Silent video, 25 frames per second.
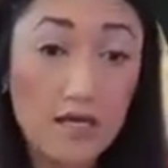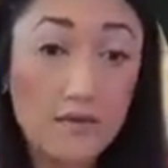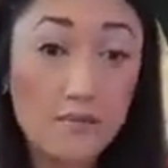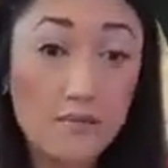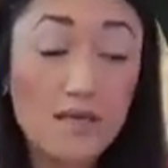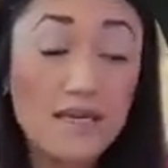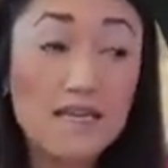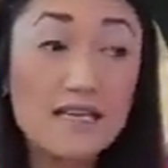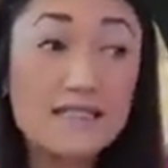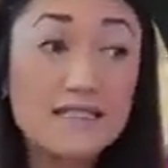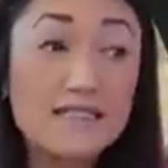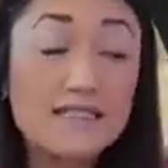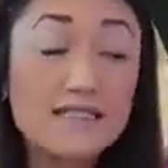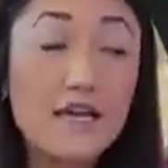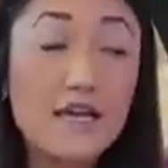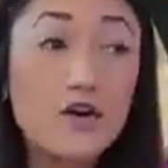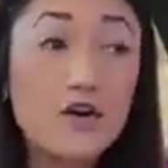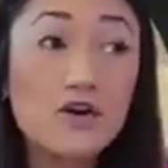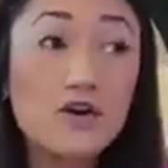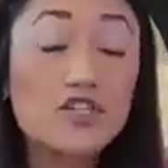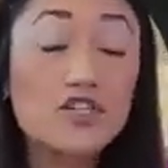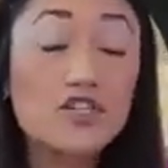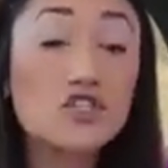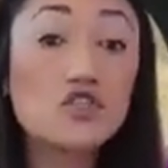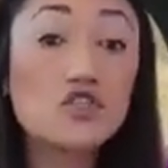because
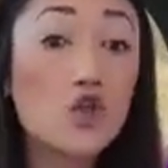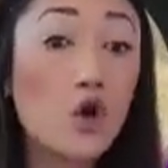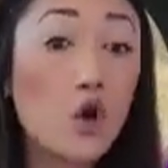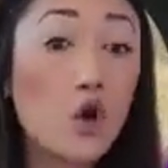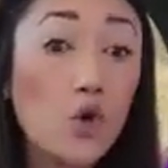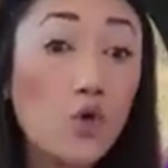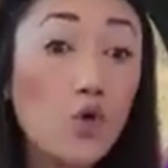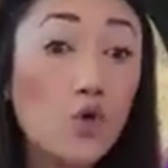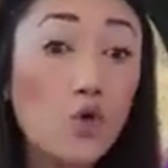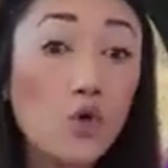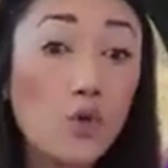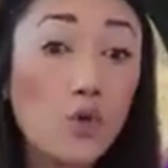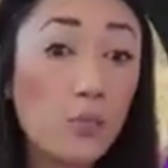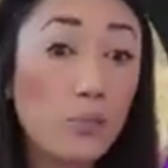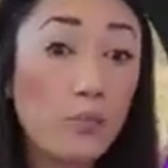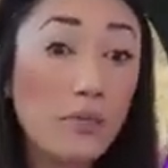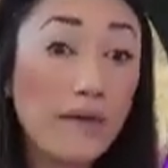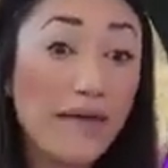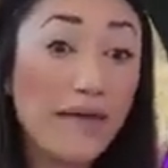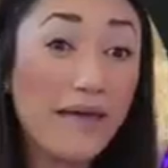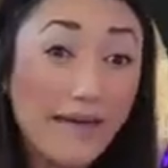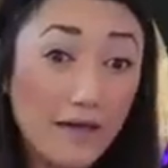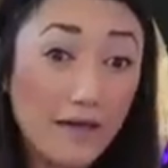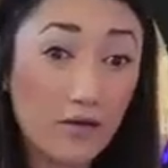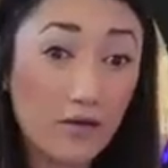there is no
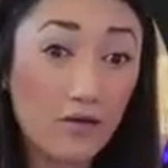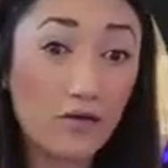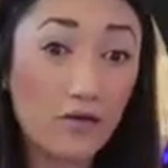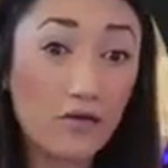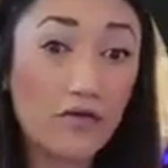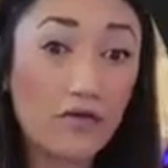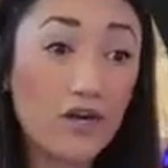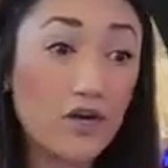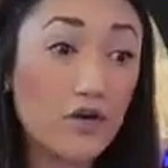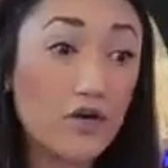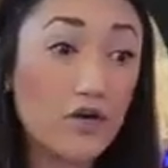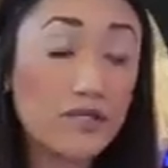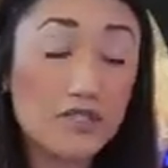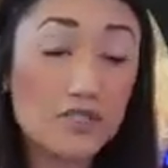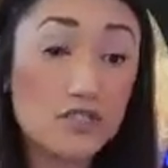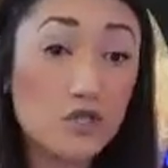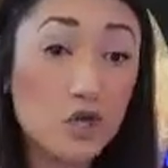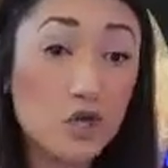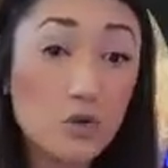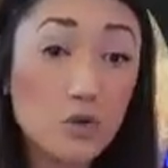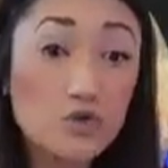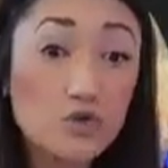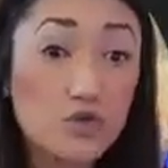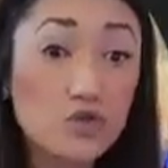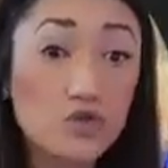pill, there is
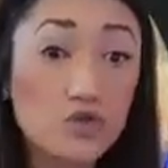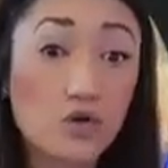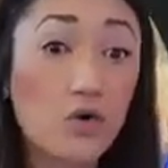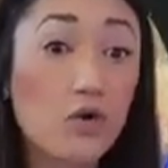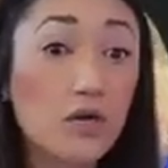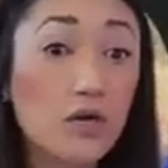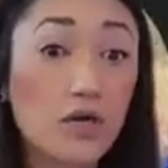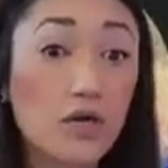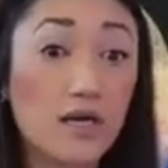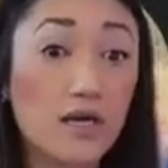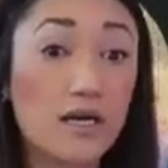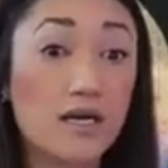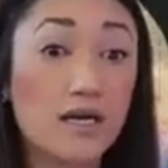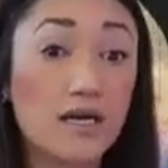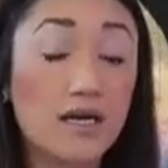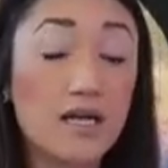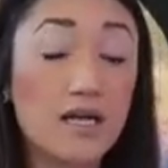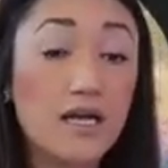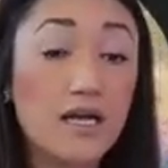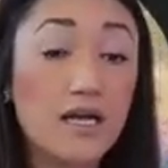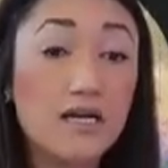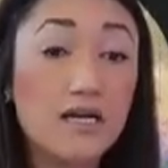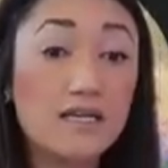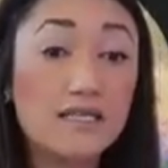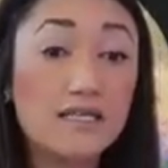no shortcut
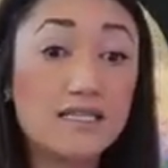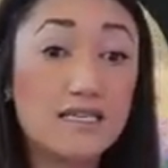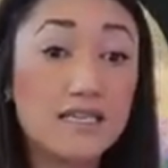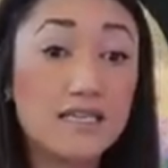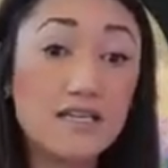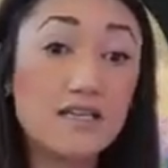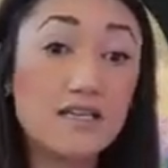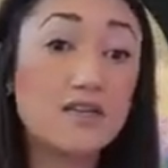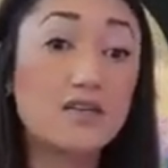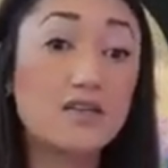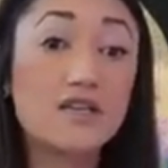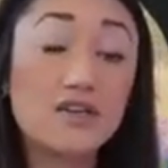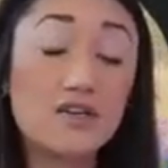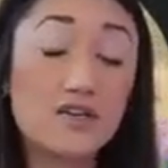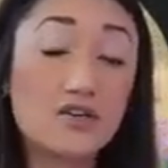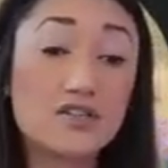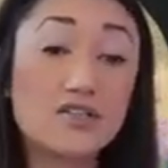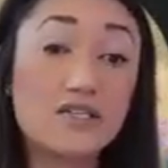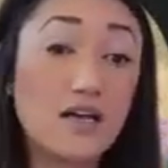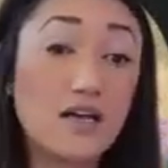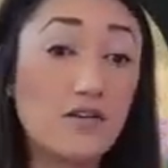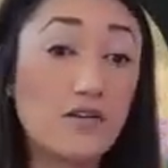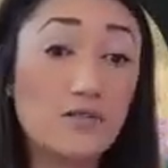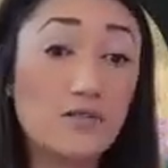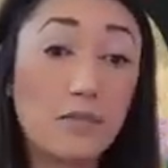to healing
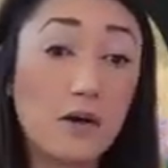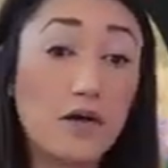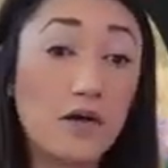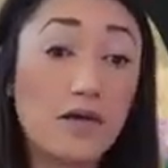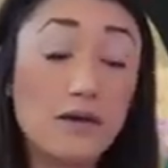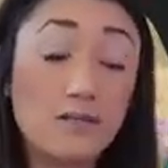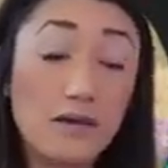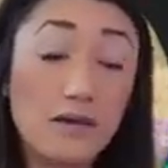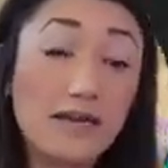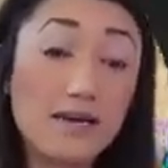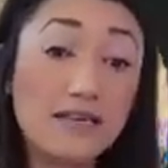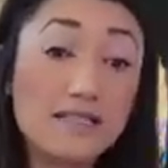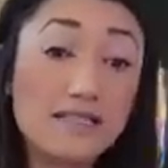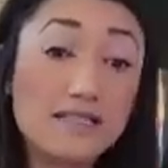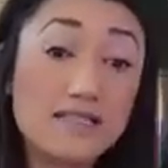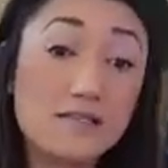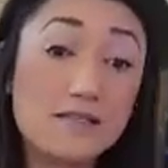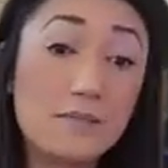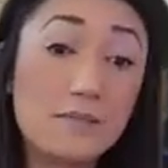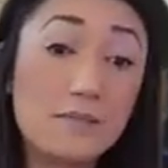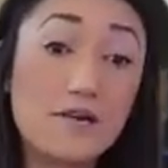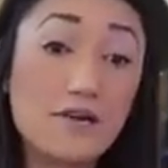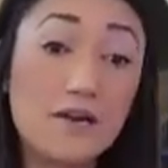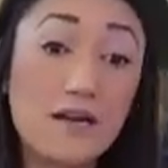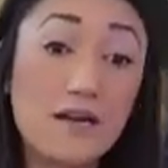yourself, body, mind, and
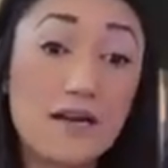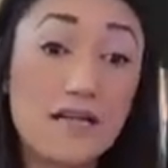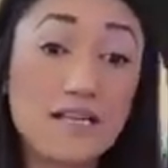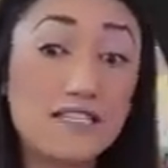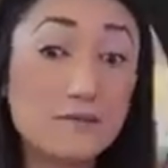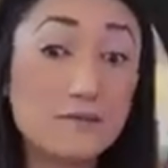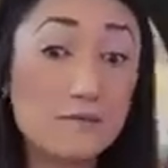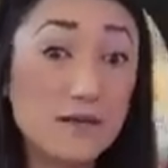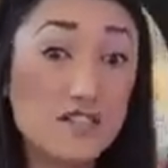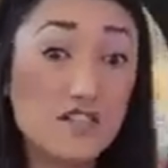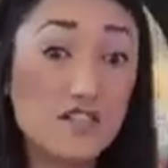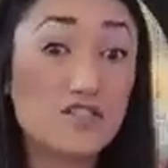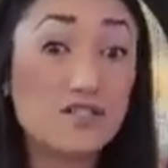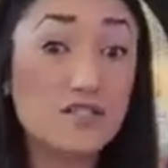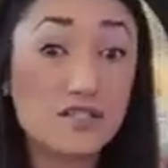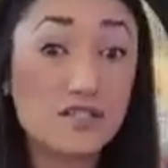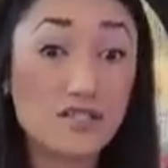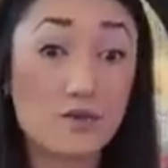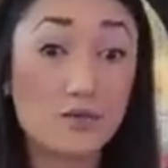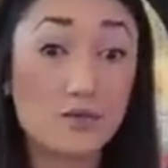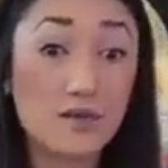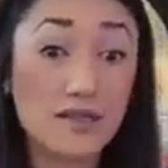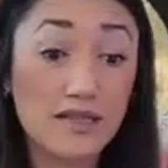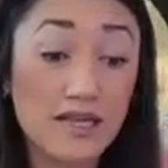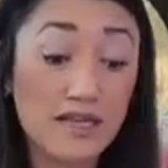spirit, especially as
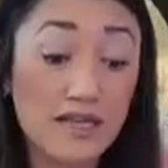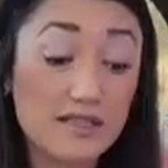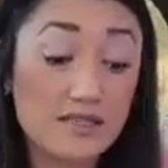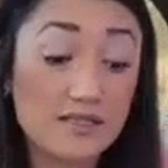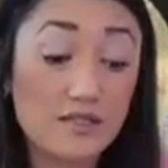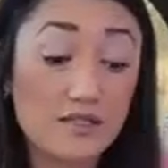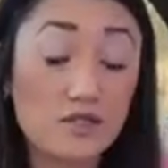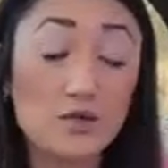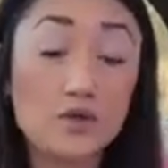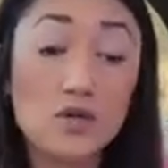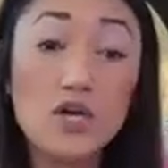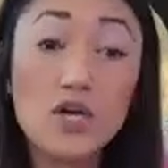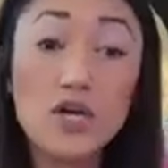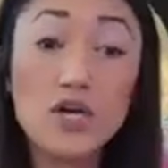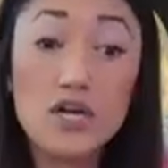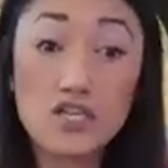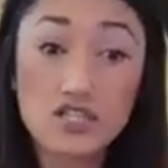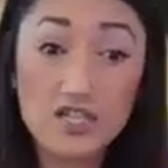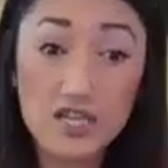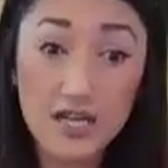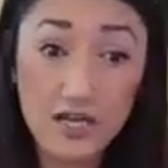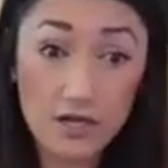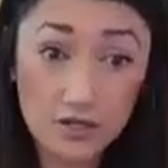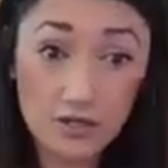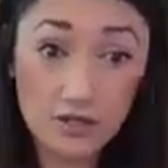it relates to
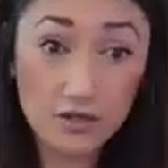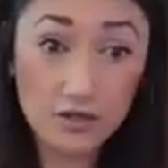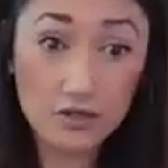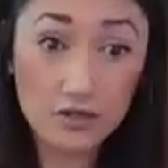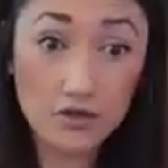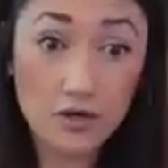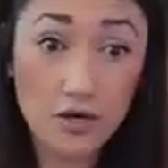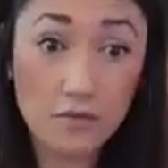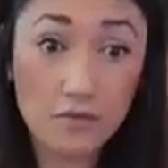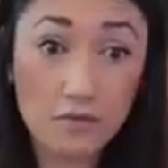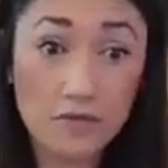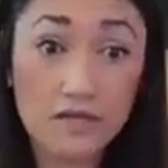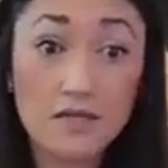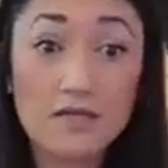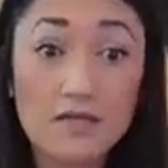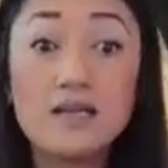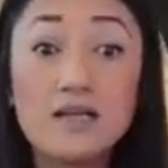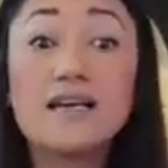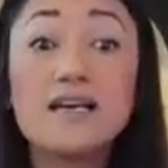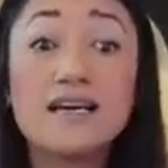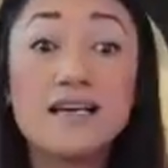childhood trauma,